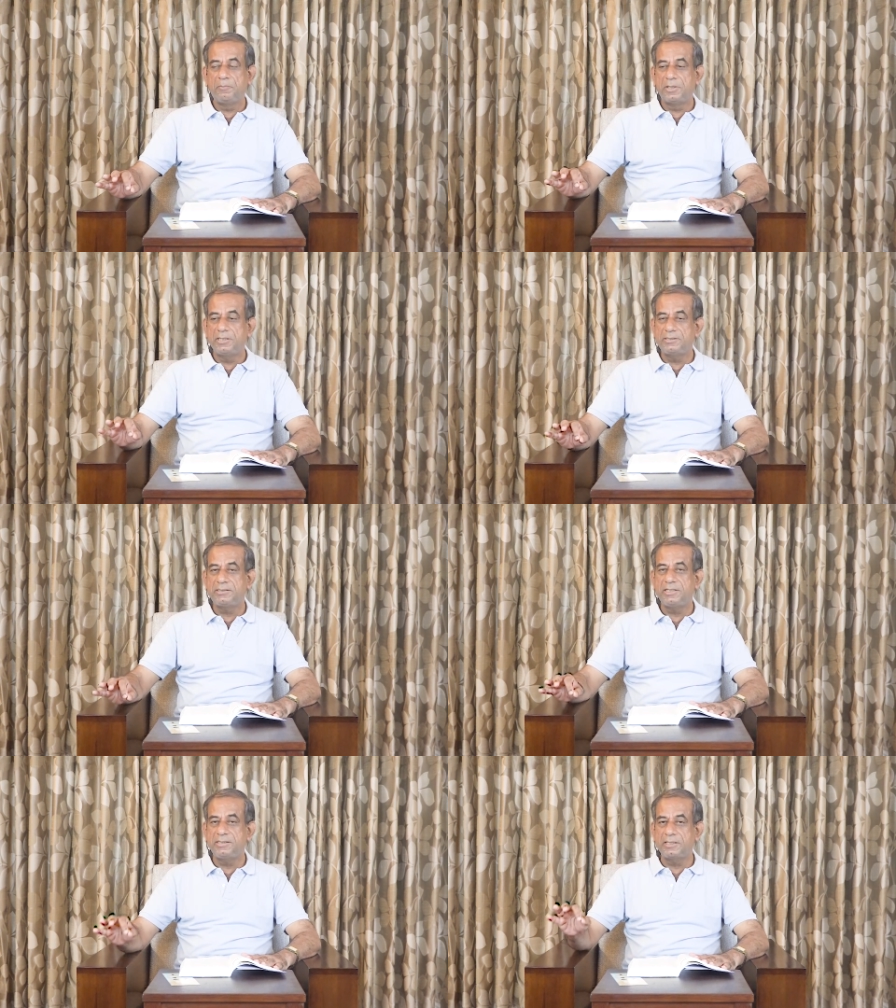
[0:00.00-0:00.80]
mother
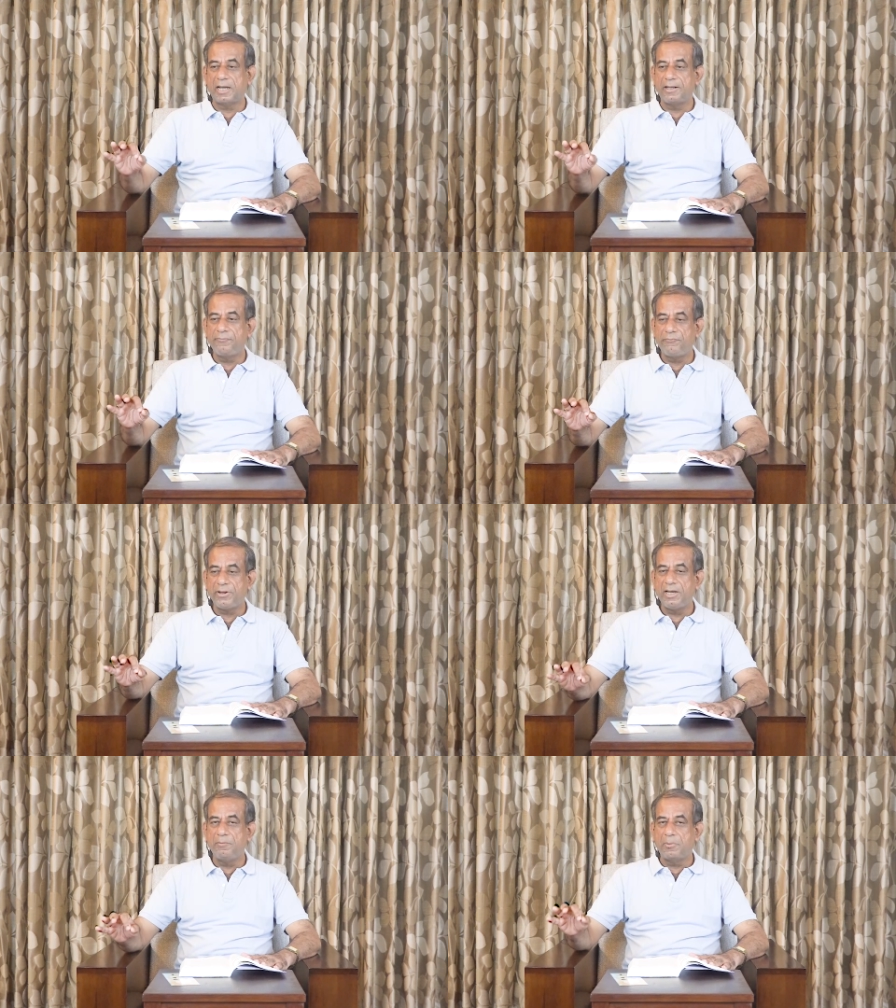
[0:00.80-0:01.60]
says, I
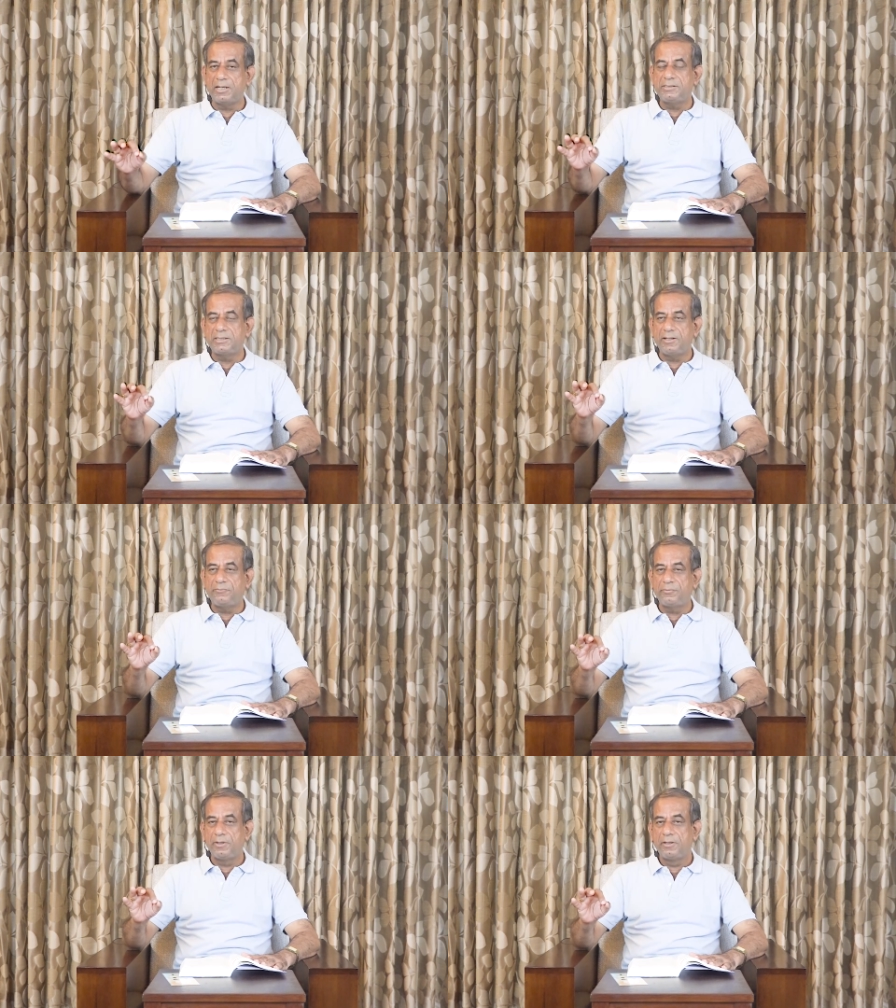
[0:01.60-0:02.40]
feel
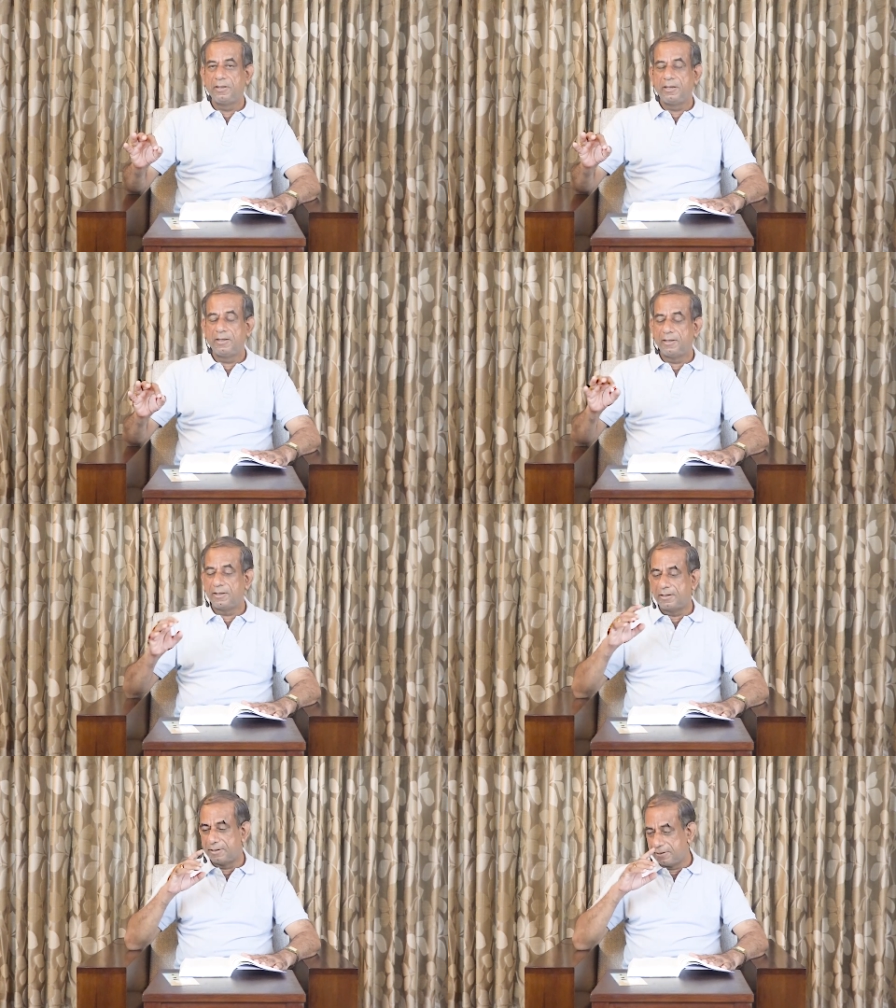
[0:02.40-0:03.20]
myself
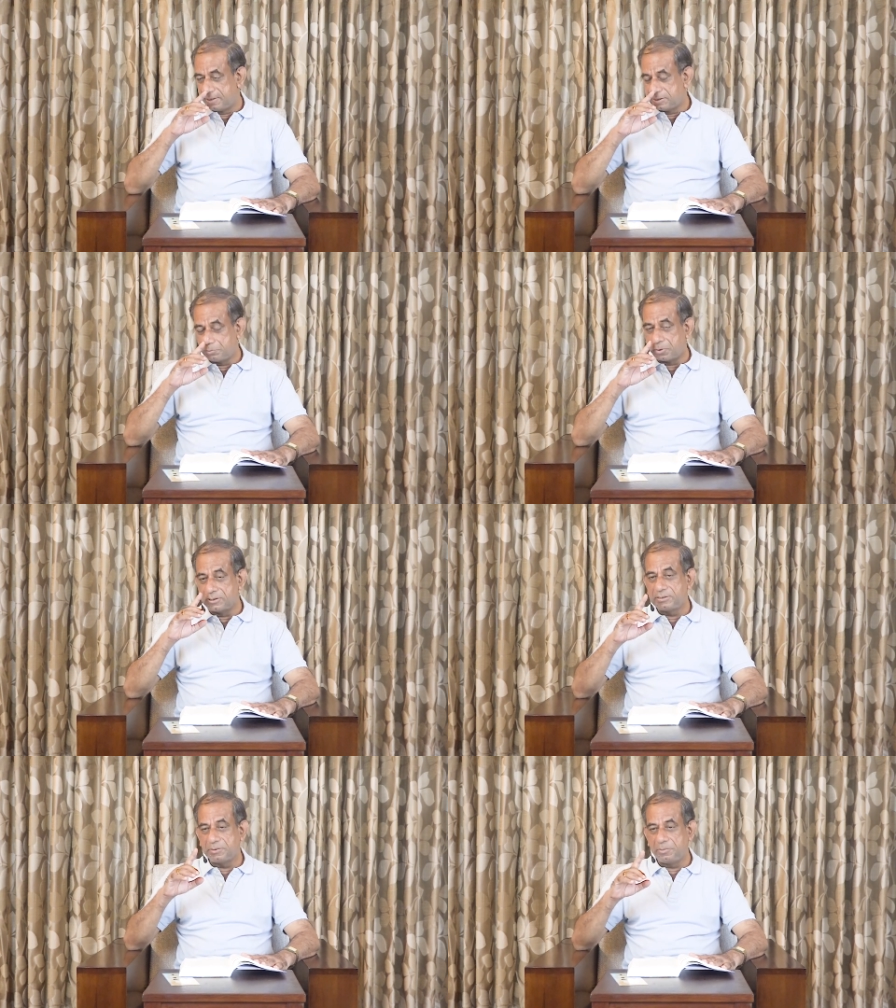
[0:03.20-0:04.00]
uh,
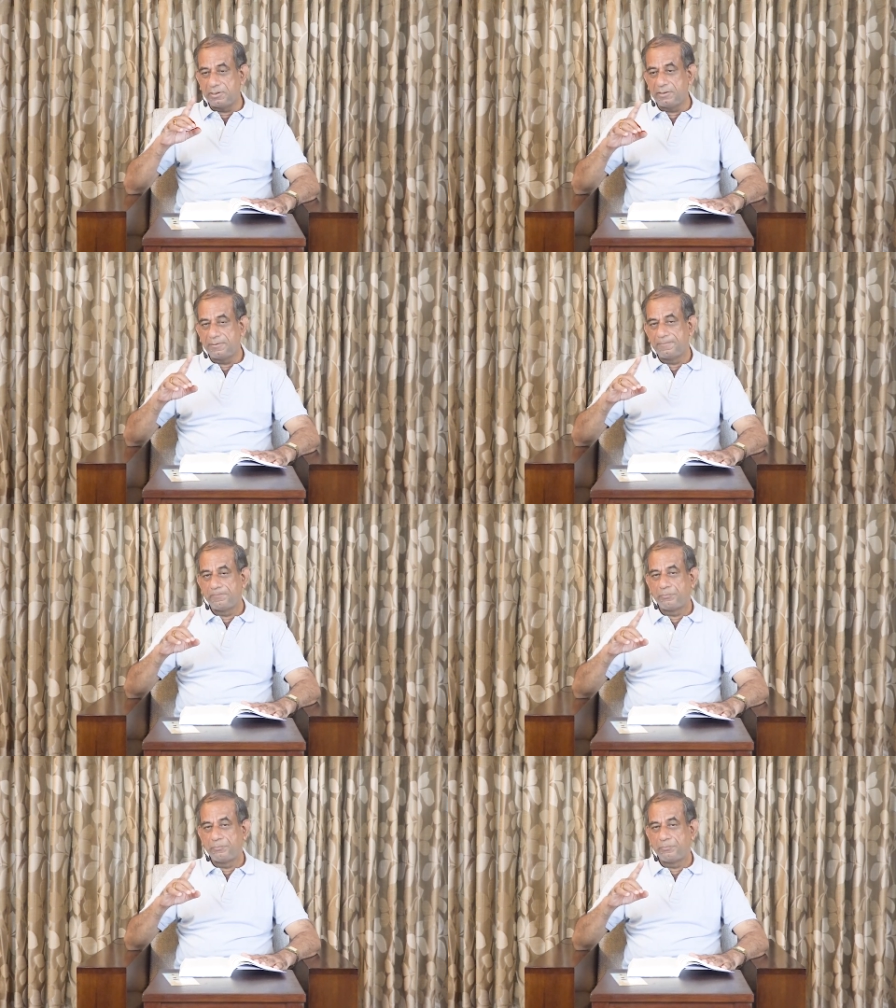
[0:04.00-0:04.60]
responsible